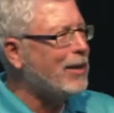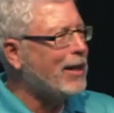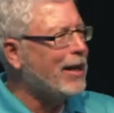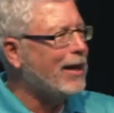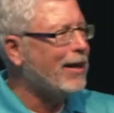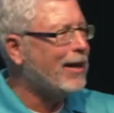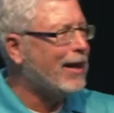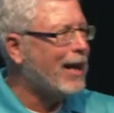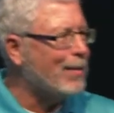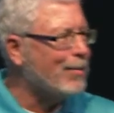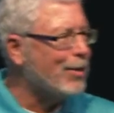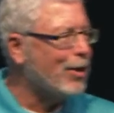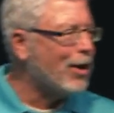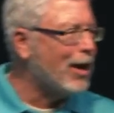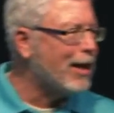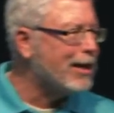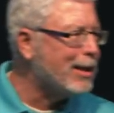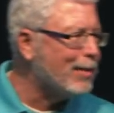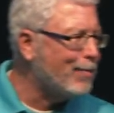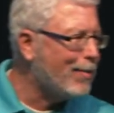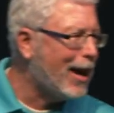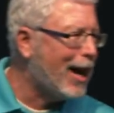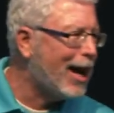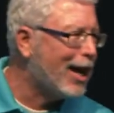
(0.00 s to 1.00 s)
to come across
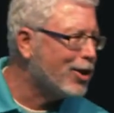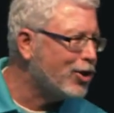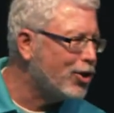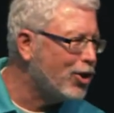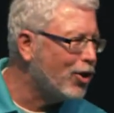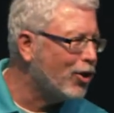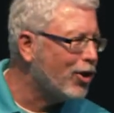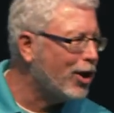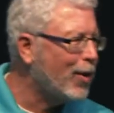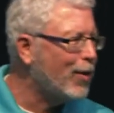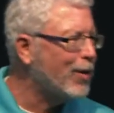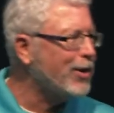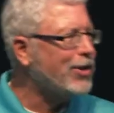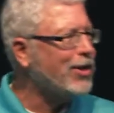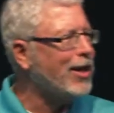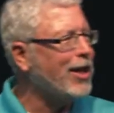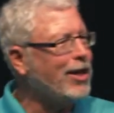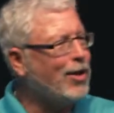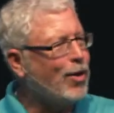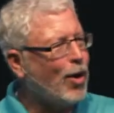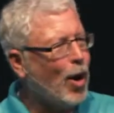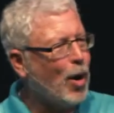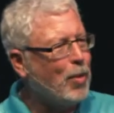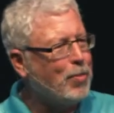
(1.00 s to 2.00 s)
a box, you don't know what's in,
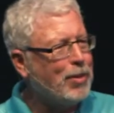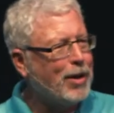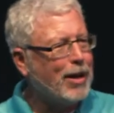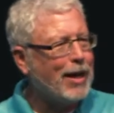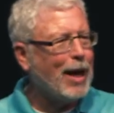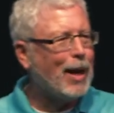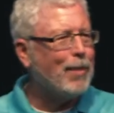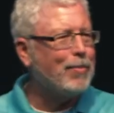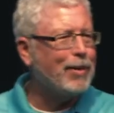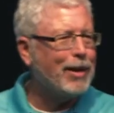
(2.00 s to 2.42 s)
you open it up,